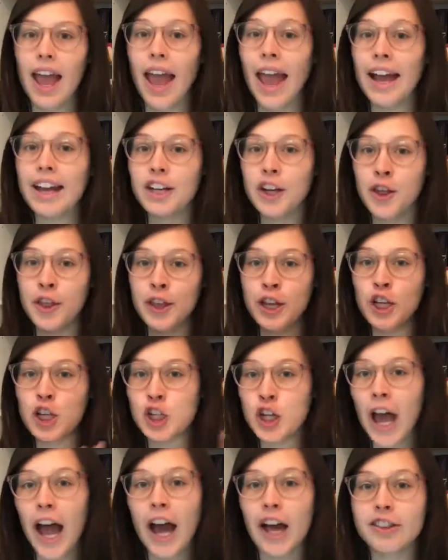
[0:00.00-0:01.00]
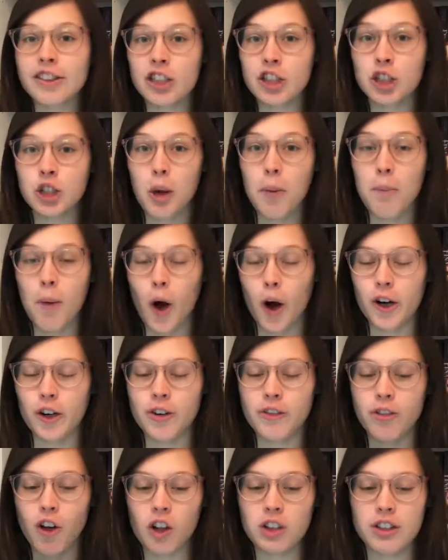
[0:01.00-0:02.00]
And the challenge part
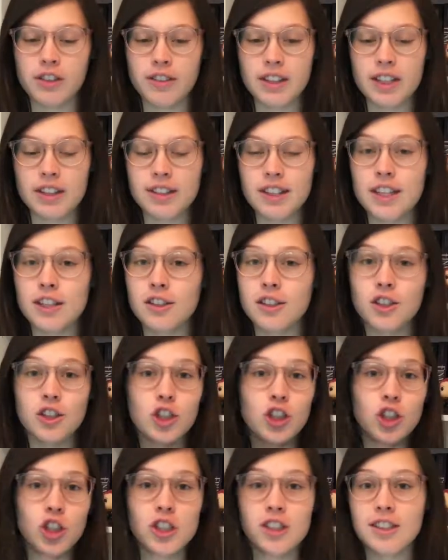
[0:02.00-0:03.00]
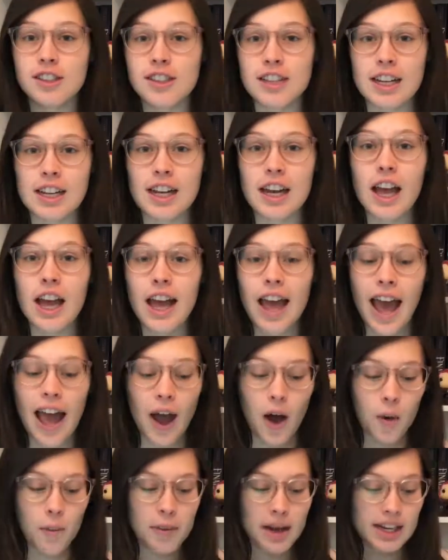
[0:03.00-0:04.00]
of all of this is to just see
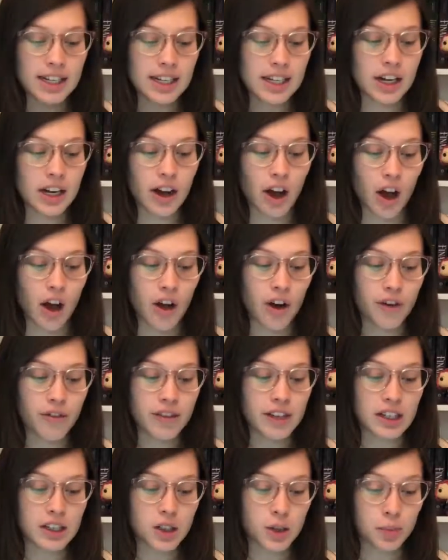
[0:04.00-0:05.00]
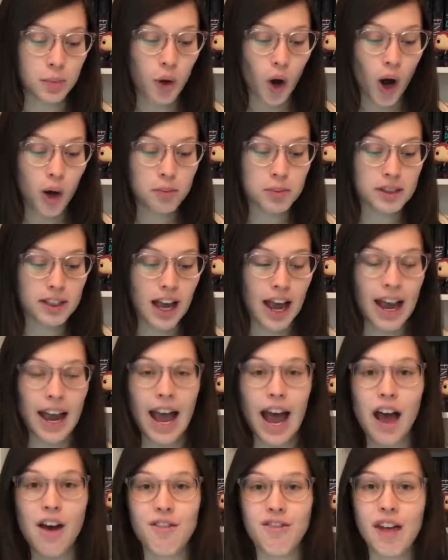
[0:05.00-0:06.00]
how many of these prompts I
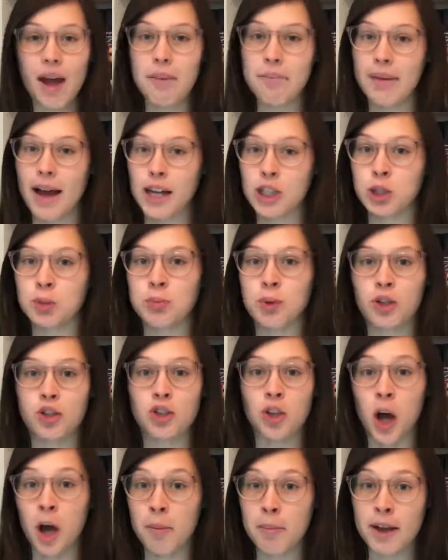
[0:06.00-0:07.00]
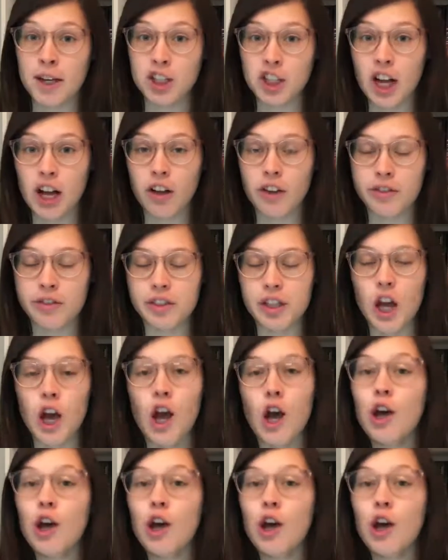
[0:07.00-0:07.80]
have that match books on my shelves.